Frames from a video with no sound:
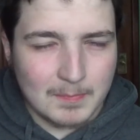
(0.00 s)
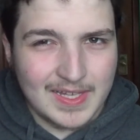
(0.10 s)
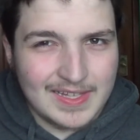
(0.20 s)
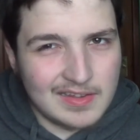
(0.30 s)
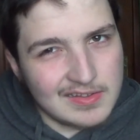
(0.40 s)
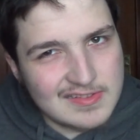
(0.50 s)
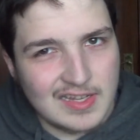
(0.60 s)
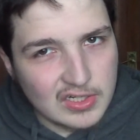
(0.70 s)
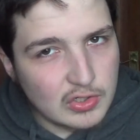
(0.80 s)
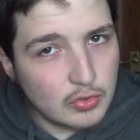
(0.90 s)
be
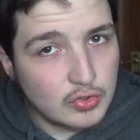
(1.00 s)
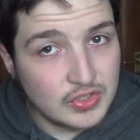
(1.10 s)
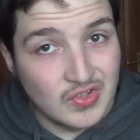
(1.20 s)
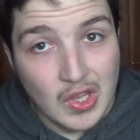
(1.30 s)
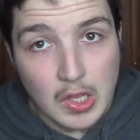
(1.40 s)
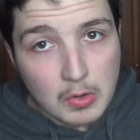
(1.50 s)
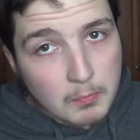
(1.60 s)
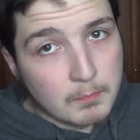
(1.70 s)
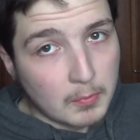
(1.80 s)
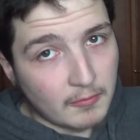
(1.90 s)
slightly cautious,
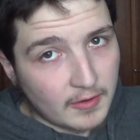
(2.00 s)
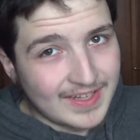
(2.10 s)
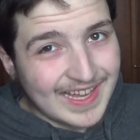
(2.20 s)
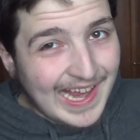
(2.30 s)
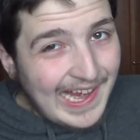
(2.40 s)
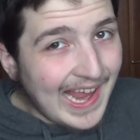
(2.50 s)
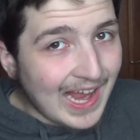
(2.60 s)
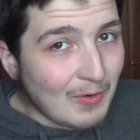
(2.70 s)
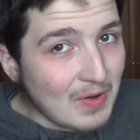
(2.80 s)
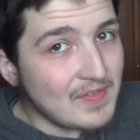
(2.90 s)
but we're okay.
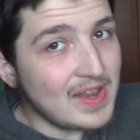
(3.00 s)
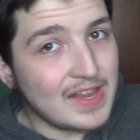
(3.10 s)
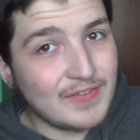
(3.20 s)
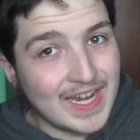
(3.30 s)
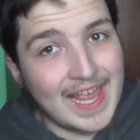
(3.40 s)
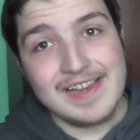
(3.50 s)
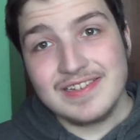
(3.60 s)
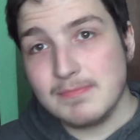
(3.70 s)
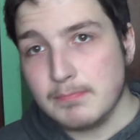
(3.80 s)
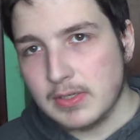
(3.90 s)
However, if an
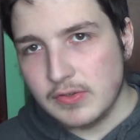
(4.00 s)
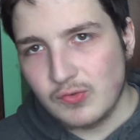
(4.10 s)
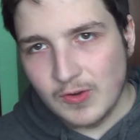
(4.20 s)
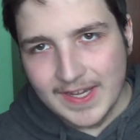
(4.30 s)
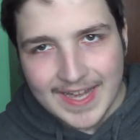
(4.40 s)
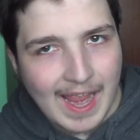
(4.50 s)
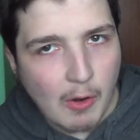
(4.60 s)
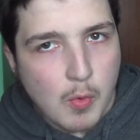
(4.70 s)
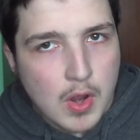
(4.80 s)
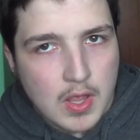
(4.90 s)
engine blows right
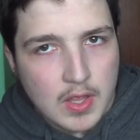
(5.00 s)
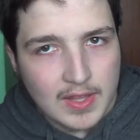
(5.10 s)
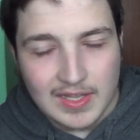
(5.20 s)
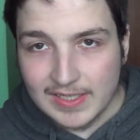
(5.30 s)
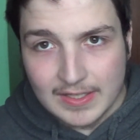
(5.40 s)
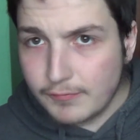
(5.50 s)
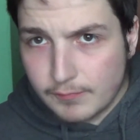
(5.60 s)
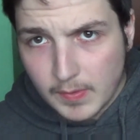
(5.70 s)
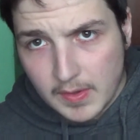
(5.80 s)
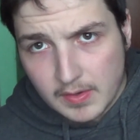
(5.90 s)
now, like
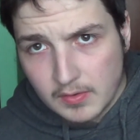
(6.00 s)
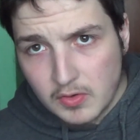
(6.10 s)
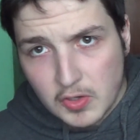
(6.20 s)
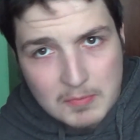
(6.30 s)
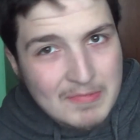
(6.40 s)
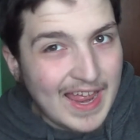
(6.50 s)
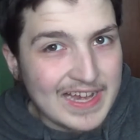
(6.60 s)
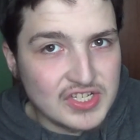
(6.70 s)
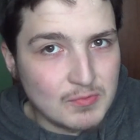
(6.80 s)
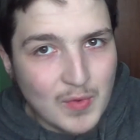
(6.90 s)
if an
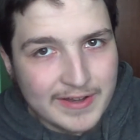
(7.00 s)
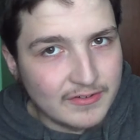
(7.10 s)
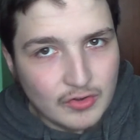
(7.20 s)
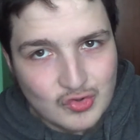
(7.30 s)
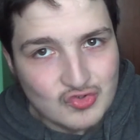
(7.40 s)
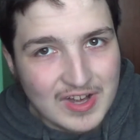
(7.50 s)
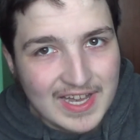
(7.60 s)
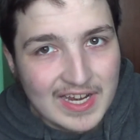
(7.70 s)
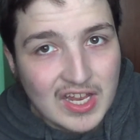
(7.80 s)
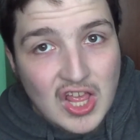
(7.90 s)
engine went in
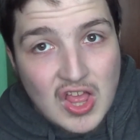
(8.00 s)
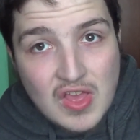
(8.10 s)
Australia,